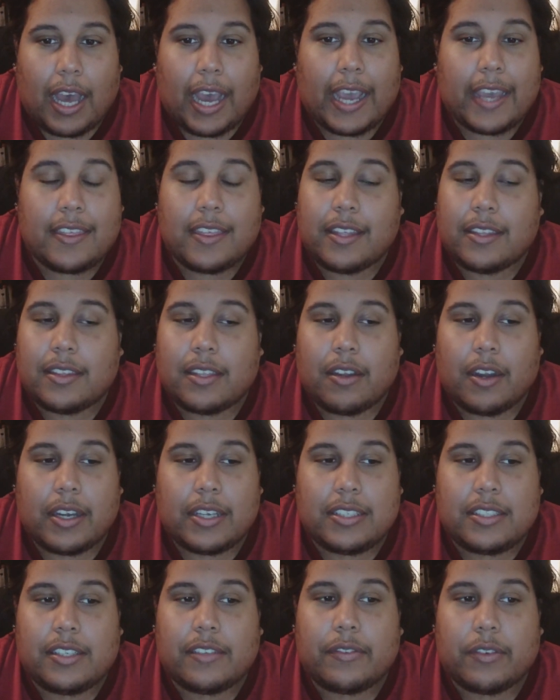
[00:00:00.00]
I think there
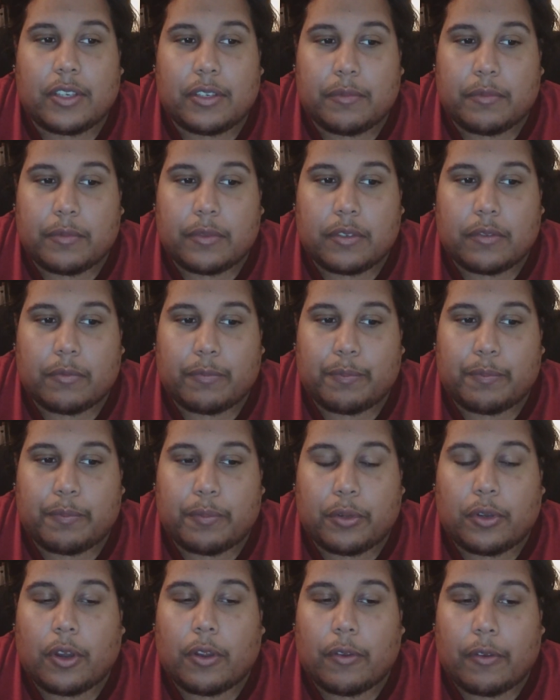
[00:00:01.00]
are different
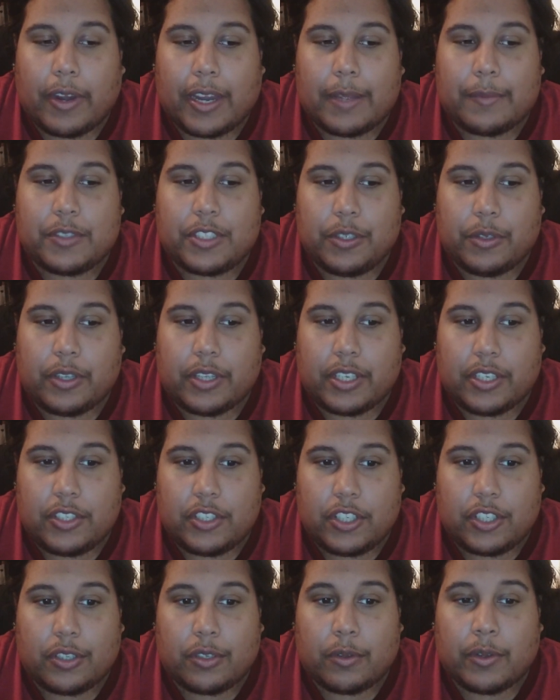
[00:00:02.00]
programs you could
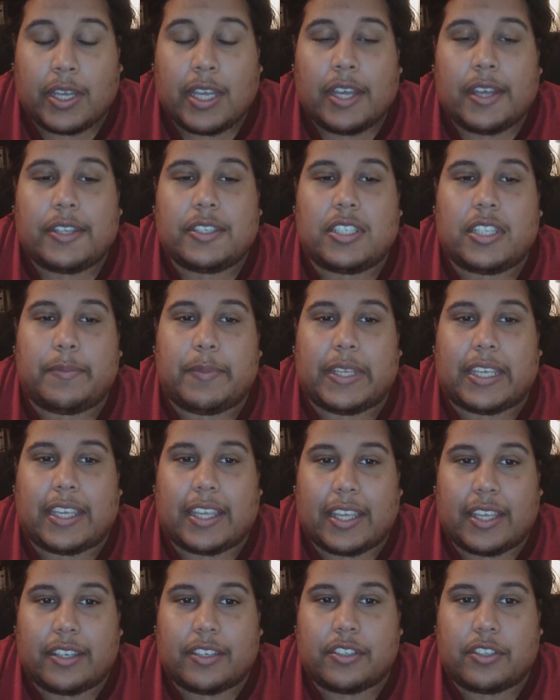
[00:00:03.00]
do to
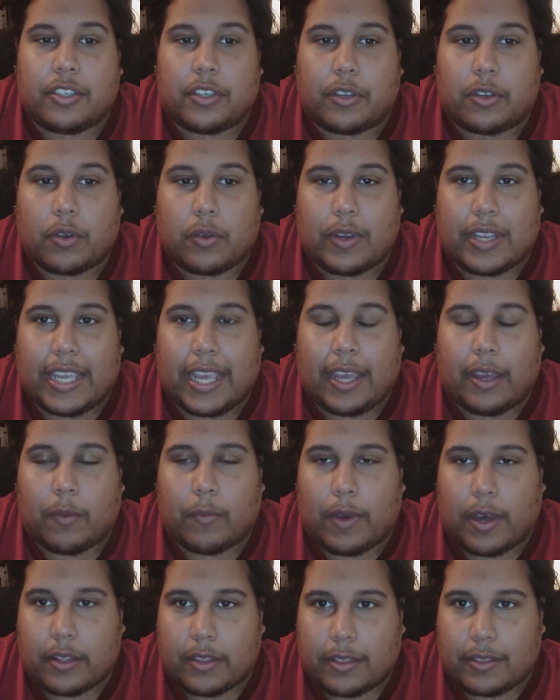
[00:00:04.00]
begin to create
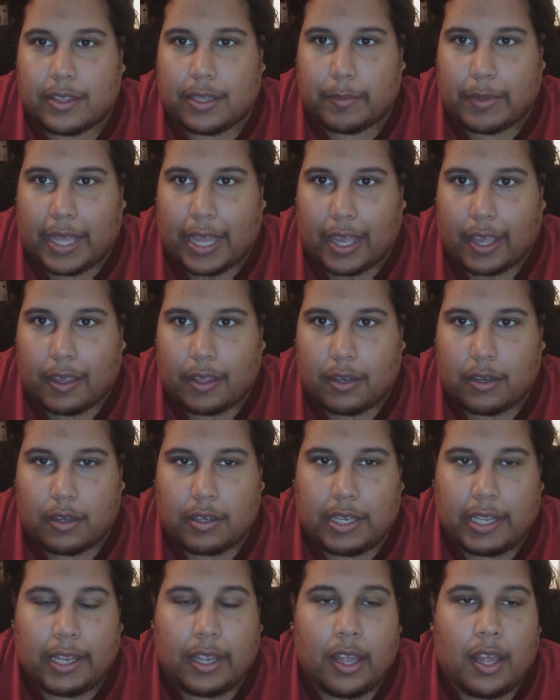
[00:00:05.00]
wealth in the Black
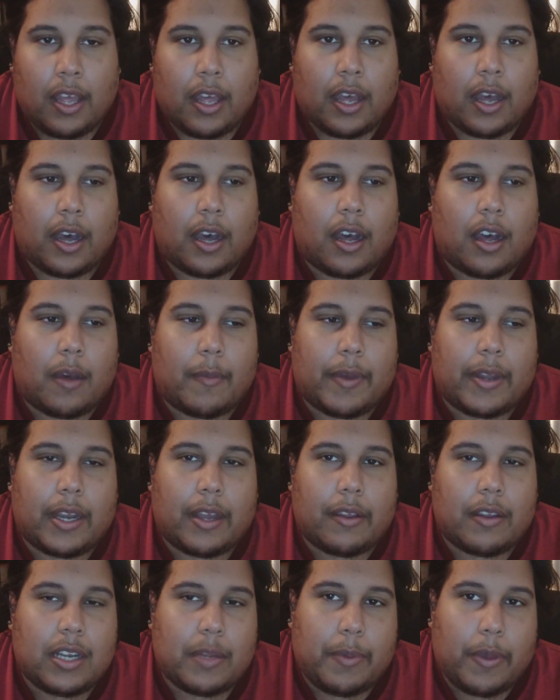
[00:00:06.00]
community. And
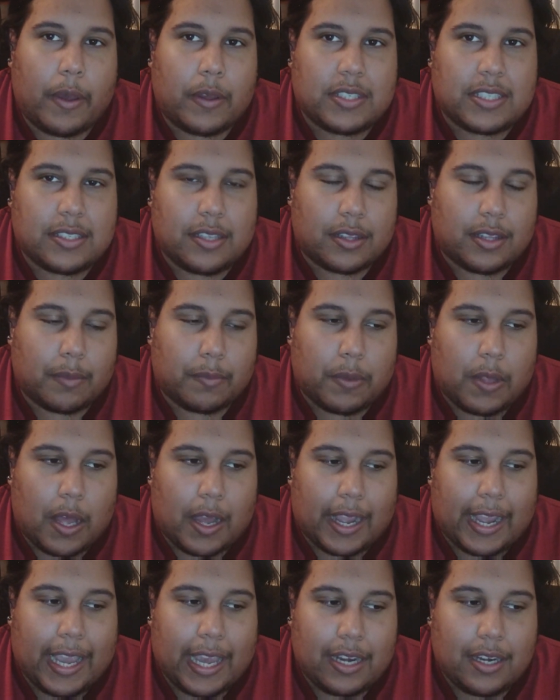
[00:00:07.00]
I'm going to post this on the
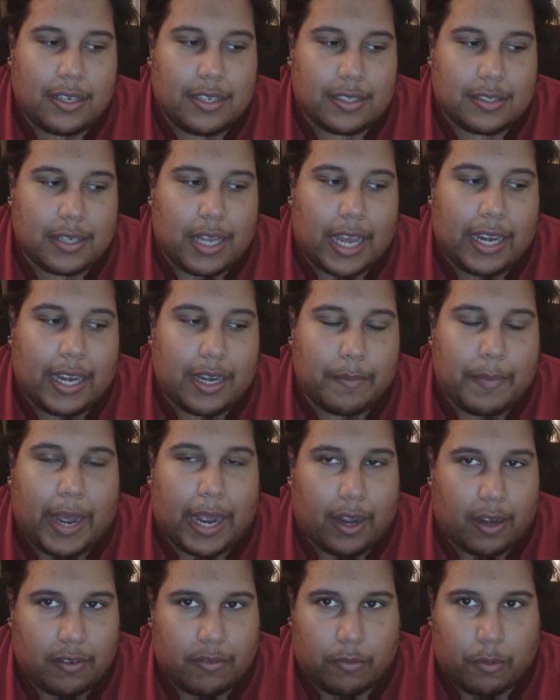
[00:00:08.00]
blog. I had a
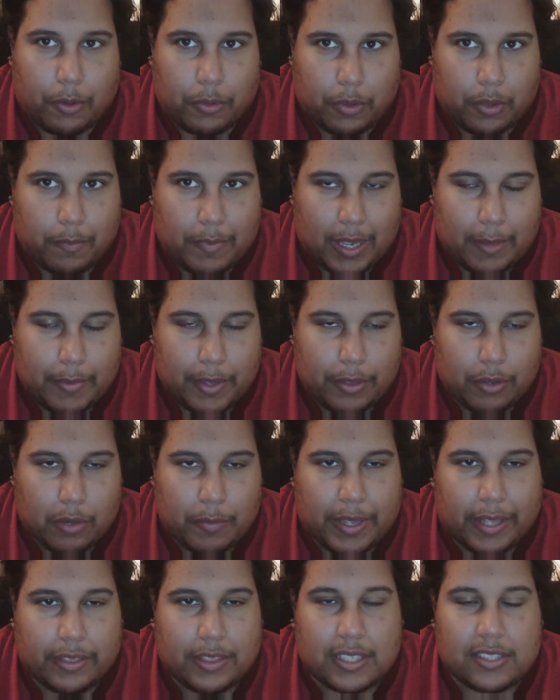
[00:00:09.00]
back and forth with my mother
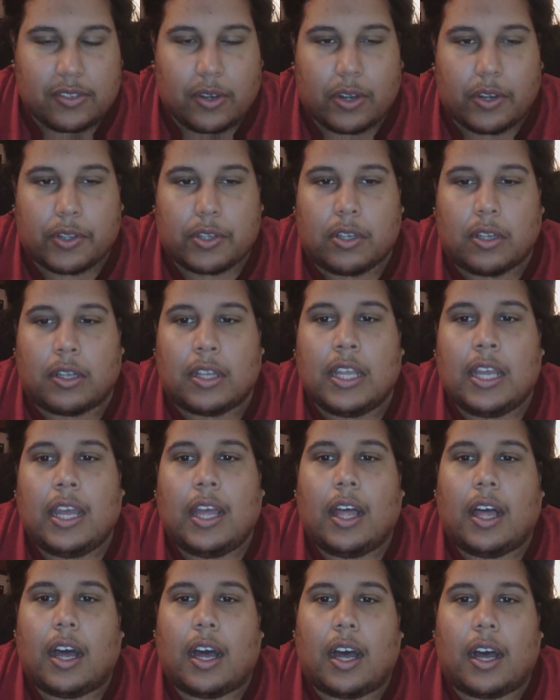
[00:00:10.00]
about this article.
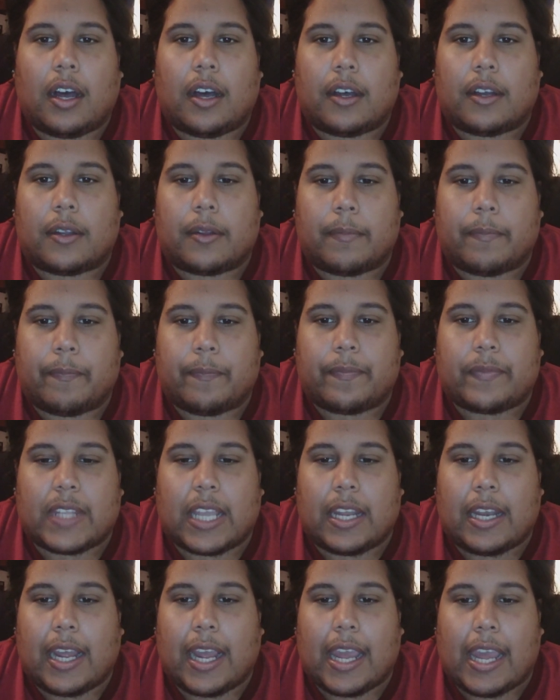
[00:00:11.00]
And
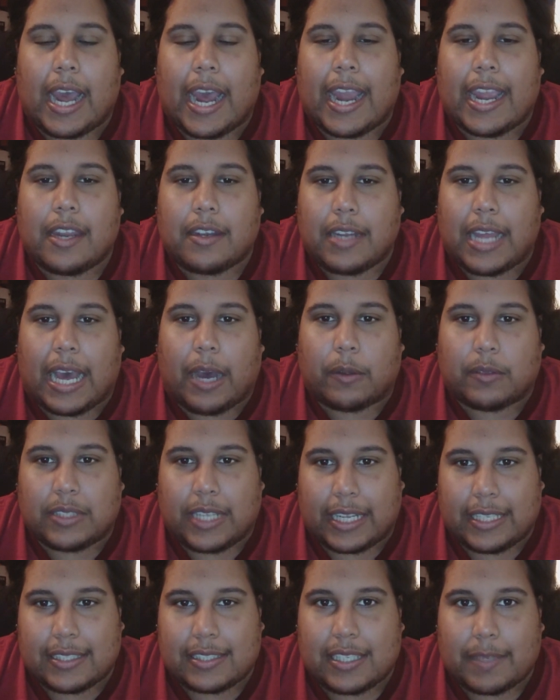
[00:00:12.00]
I
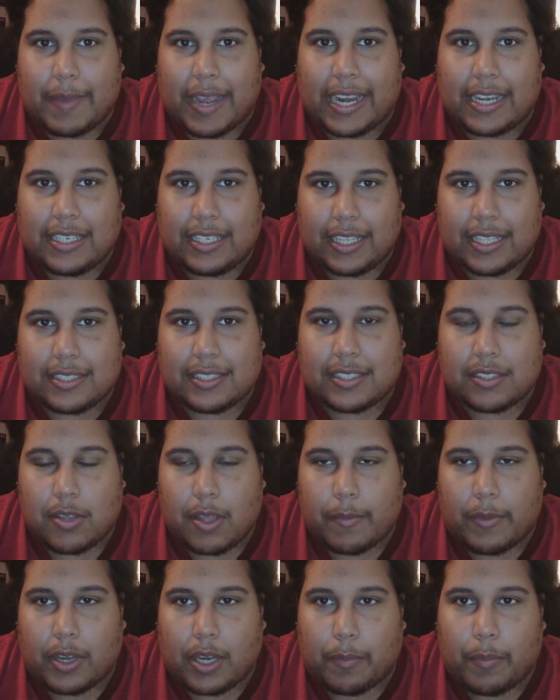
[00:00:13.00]
outlined some ideas, and
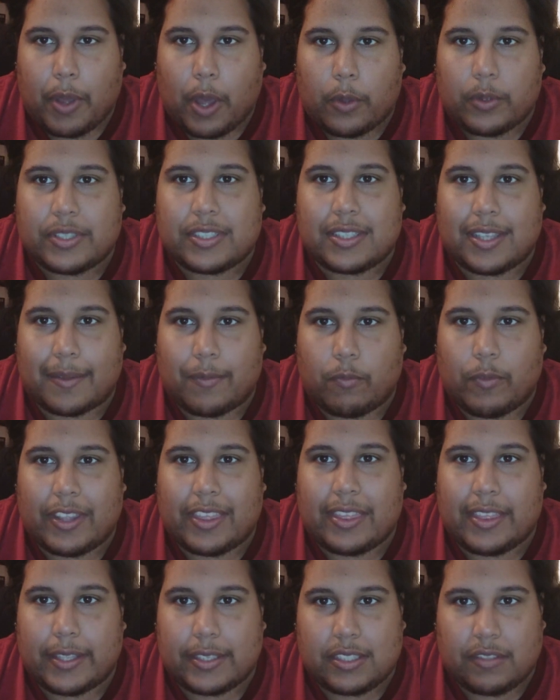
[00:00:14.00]
so I'm going to post them
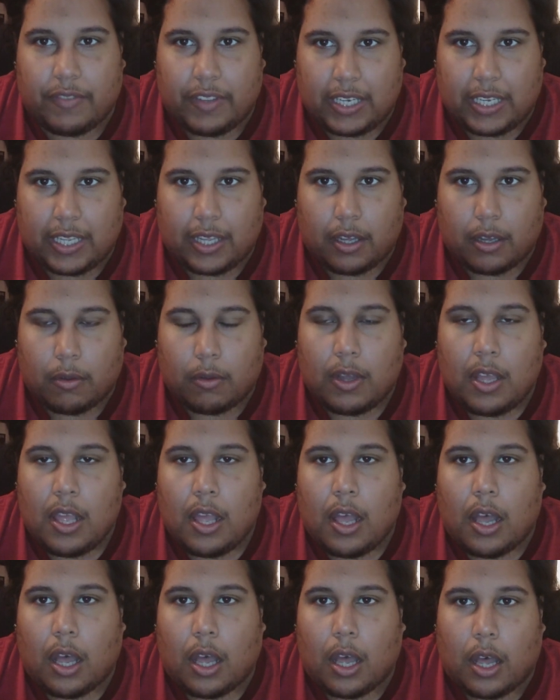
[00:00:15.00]
with this video
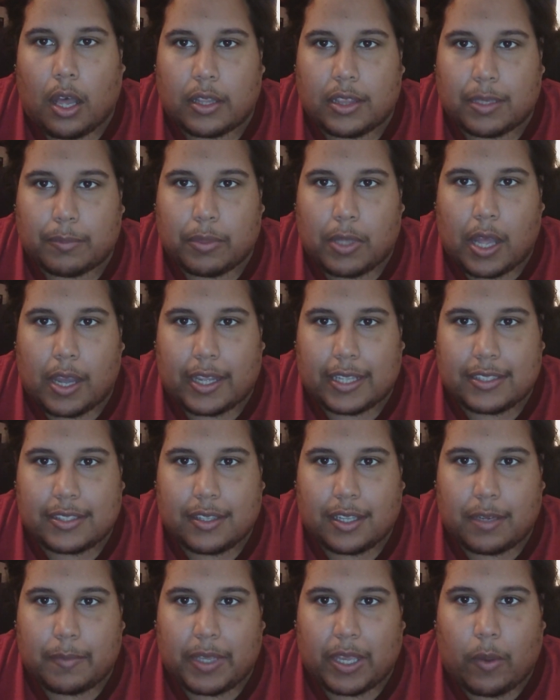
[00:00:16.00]
on the blog. It's
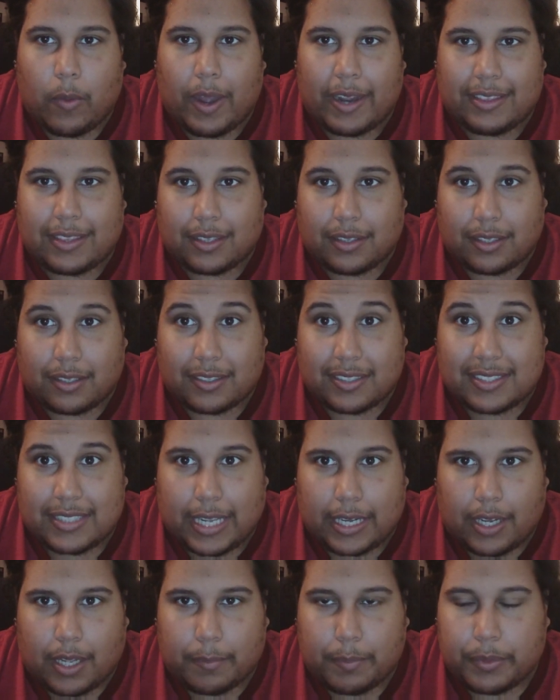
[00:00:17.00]
going to be quite the little
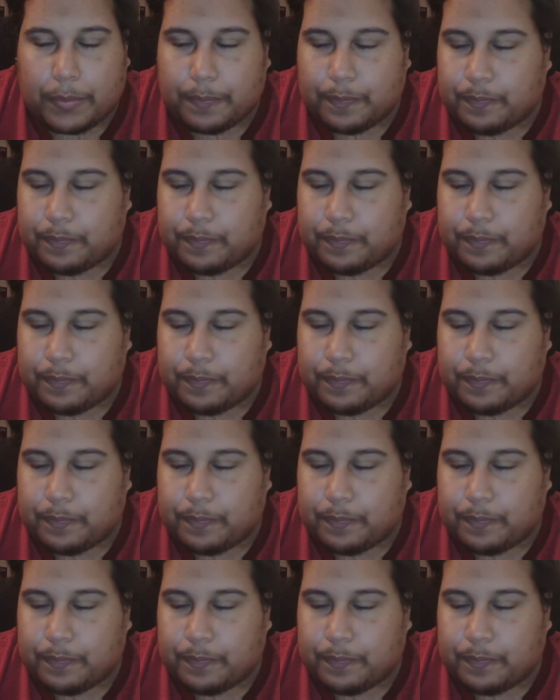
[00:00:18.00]
setup.